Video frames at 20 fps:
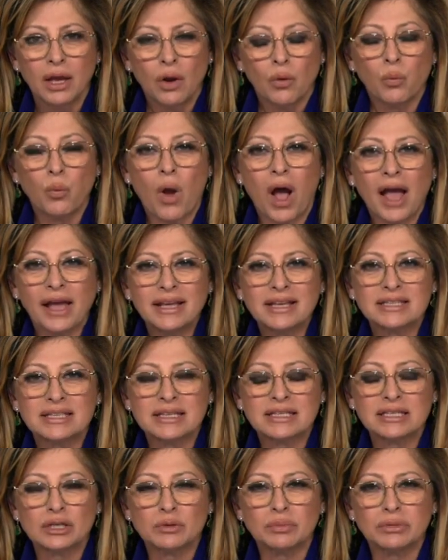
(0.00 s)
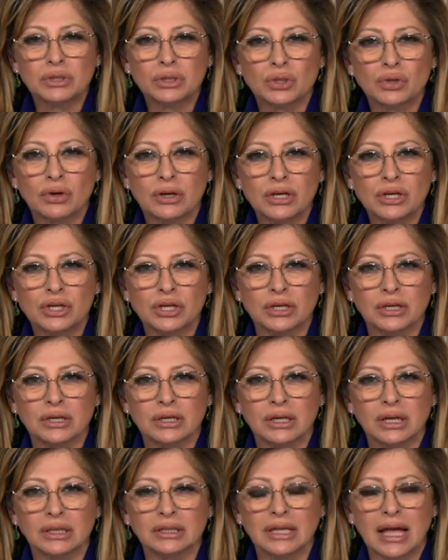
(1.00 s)
Why is this
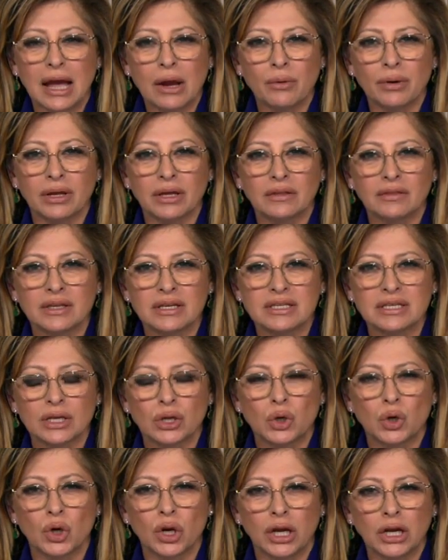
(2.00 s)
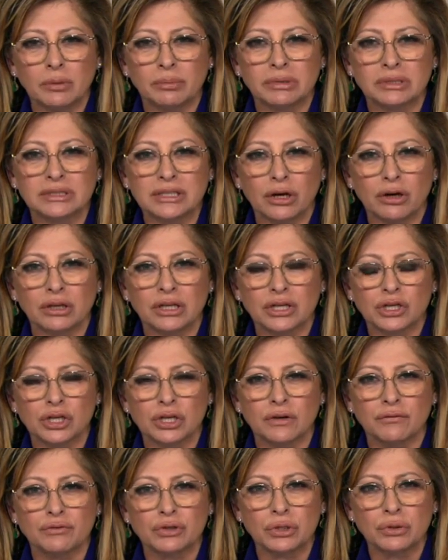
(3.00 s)
administration allowing this incredible
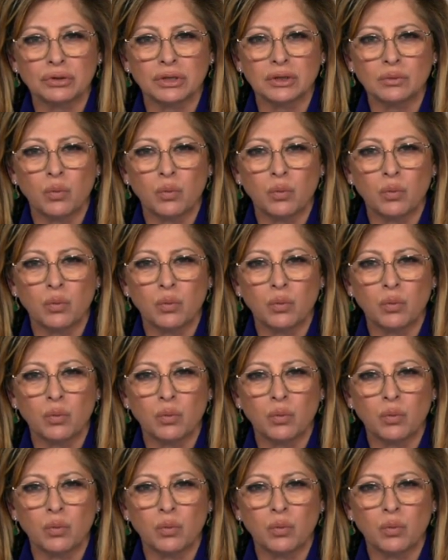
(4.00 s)
dereliction of duty?